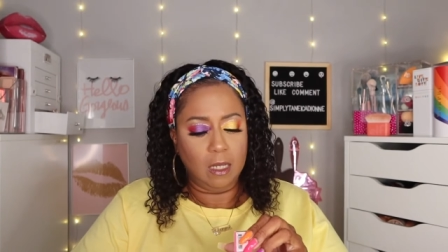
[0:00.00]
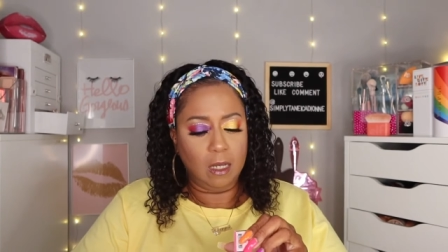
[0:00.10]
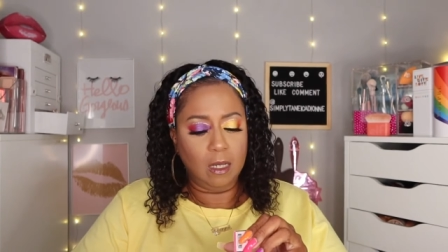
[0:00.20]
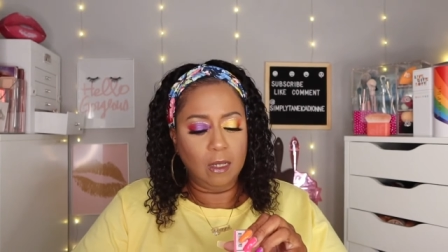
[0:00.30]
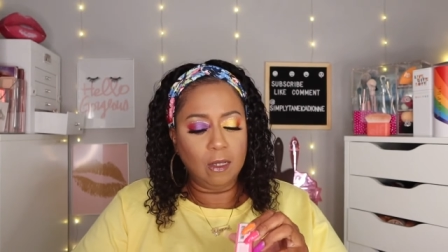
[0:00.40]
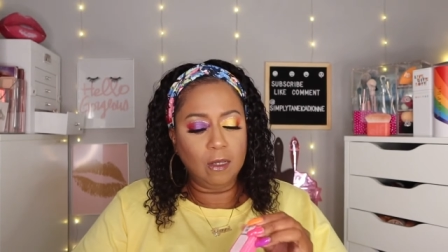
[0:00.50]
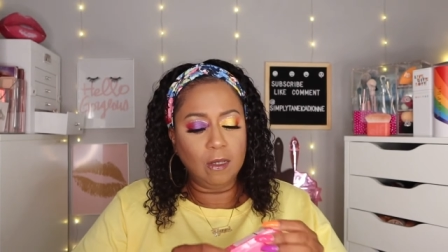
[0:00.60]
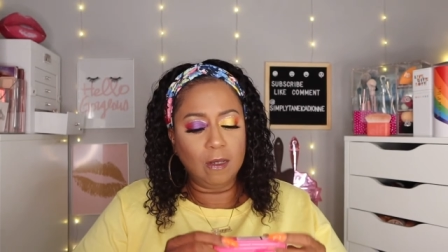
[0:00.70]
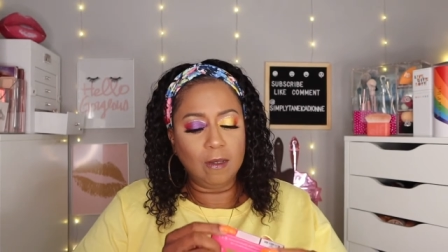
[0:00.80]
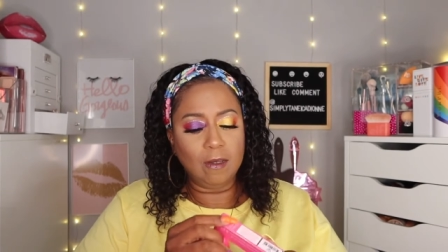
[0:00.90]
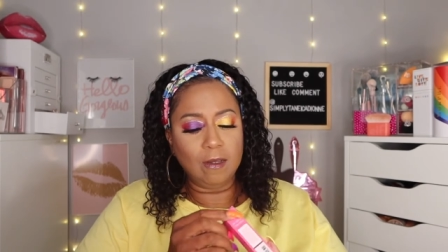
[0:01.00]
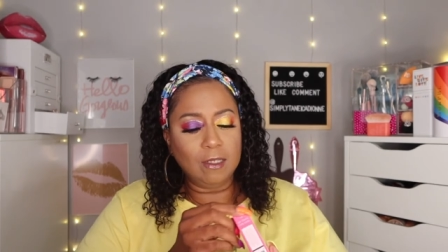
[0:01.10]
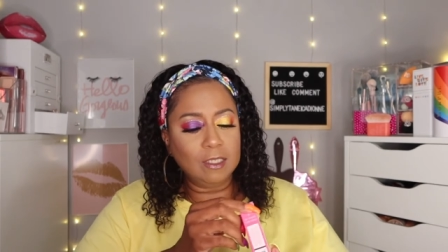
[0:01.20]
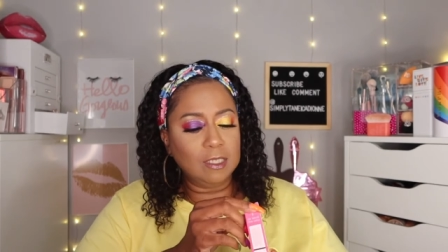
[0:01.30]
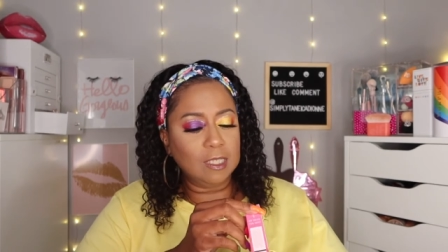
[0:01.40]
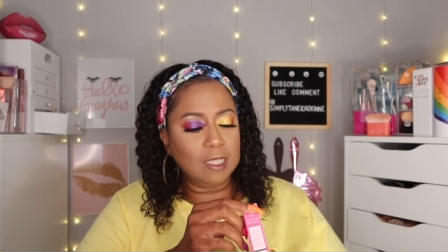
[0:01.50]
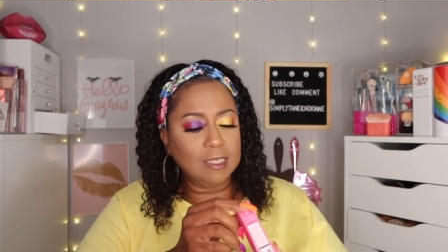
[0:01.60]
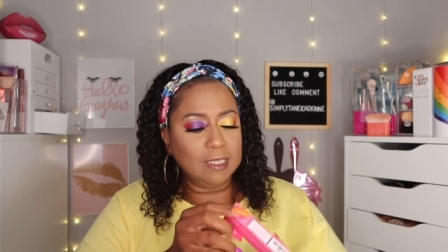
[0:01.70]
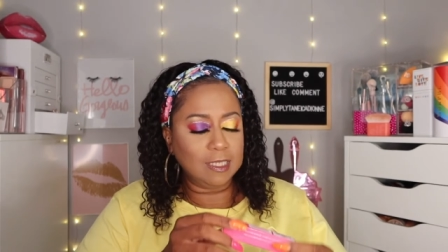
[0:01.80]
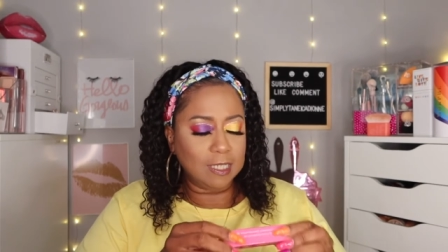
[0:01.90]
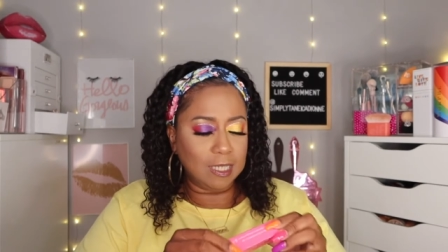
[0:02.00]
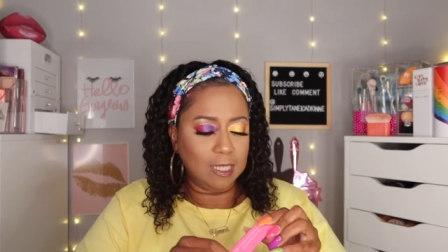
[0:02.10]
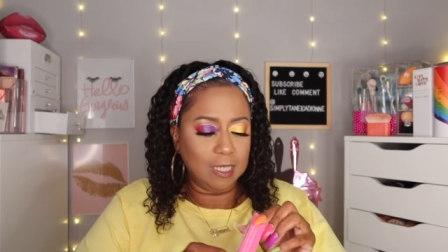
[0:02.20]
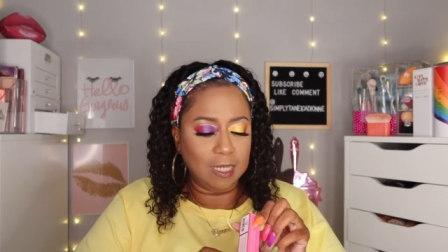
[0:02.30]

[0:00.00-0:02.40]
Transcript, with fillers: Oh, Suki Suki,